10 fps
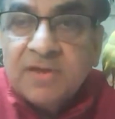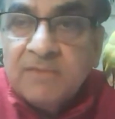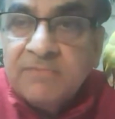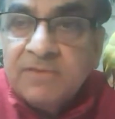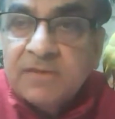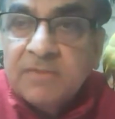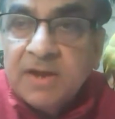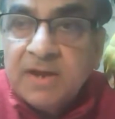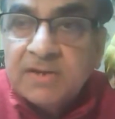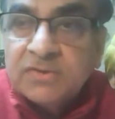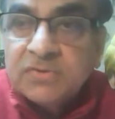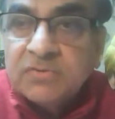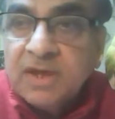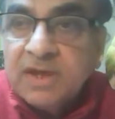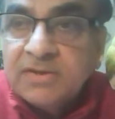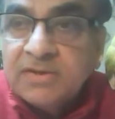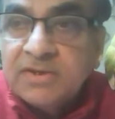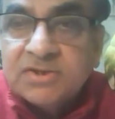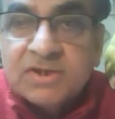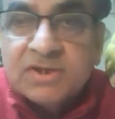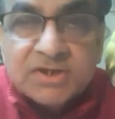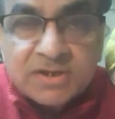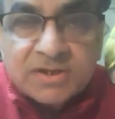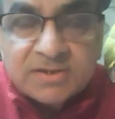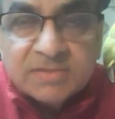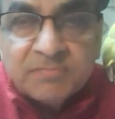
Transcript: avian virus to 18 destinations.